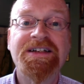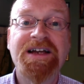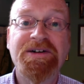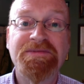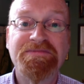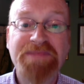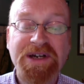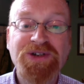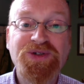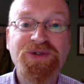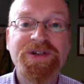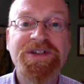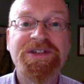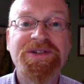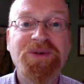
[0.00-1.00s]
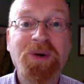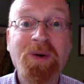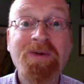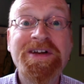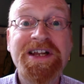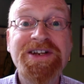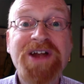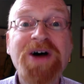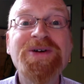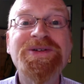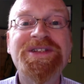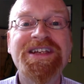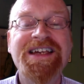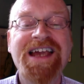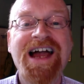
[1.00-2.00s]
Now, Beatrice already
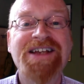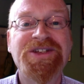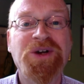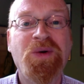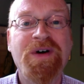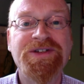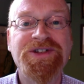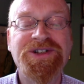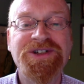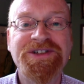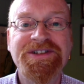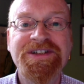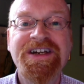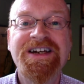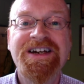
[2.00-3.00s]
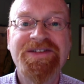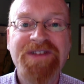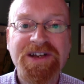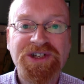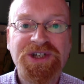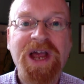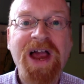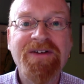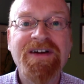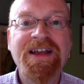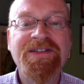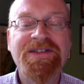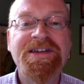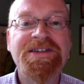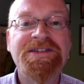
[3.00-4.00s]
knows that he has a question. They're
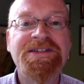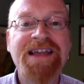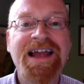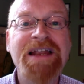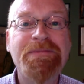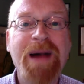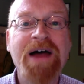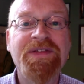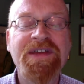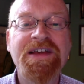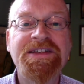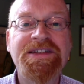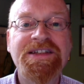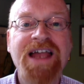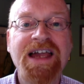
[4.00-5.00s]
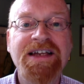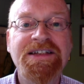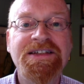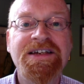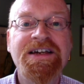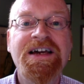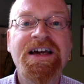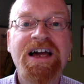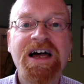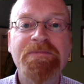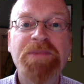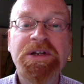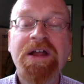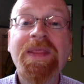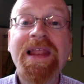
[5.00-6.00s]
sharing this telepathic state.
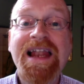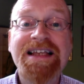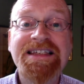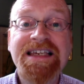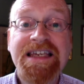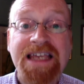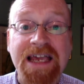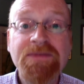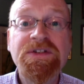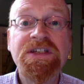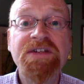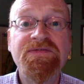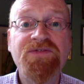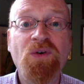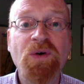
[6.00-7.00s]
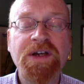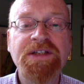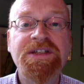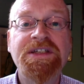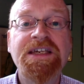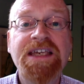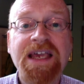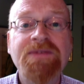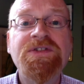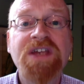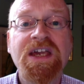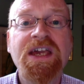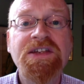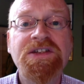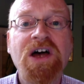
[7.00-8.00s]
But nonetheless, he gives it voice, he gives
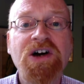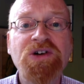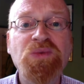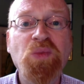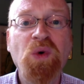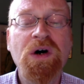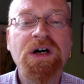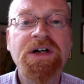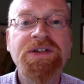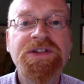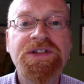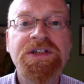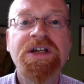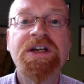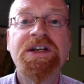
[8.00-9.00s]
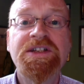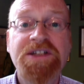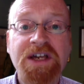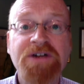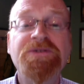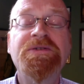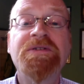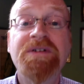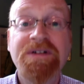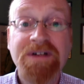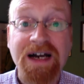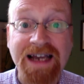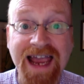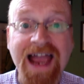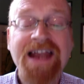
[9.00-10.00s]
it his own words. So
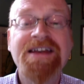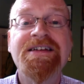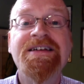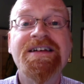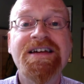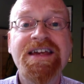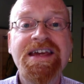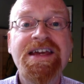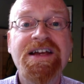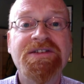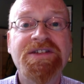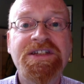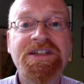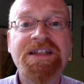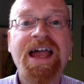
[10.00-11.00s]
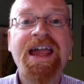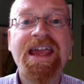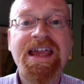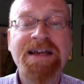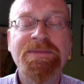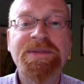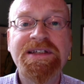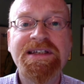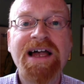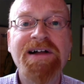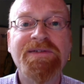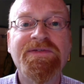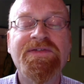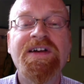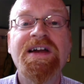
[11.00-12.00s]
again, he can stay
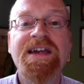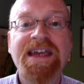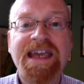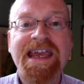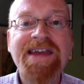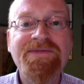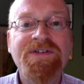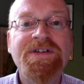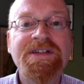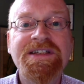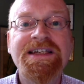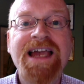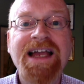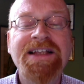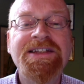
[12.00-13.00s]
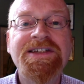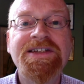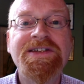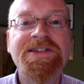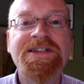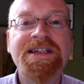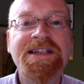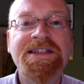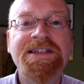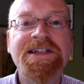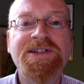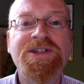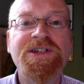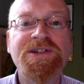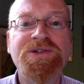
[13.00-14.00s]
himself even as he enters this
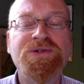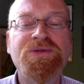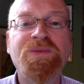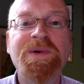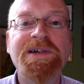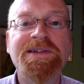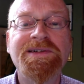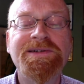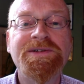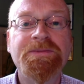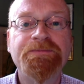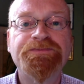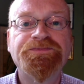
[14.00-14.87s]
eternal world.